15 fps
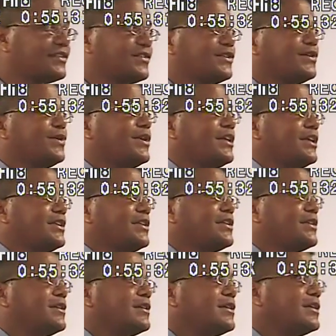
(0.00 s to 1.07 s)
instituted
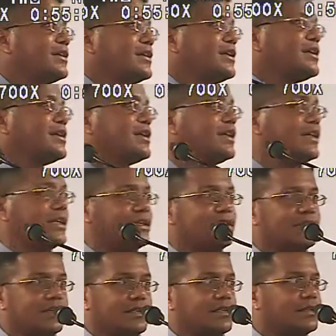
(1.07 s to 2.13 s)
into
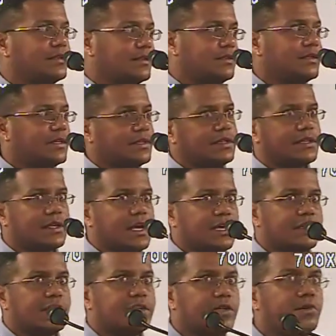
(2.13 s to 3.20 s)
into into the
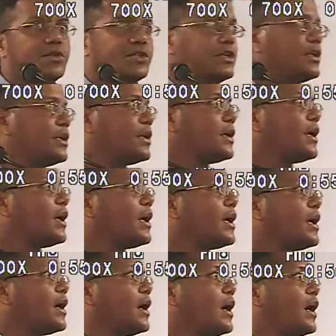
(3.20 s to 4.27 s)
Constitution.
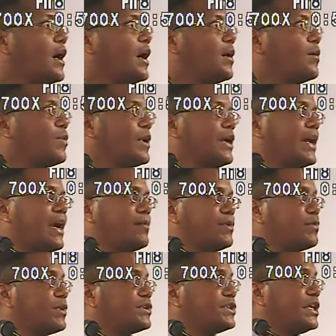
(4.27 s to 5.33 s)
Um, what had
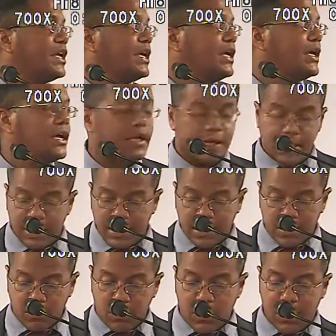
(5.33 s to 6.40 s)
happened was he
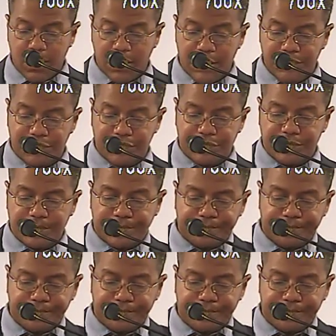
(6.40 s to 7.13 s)
was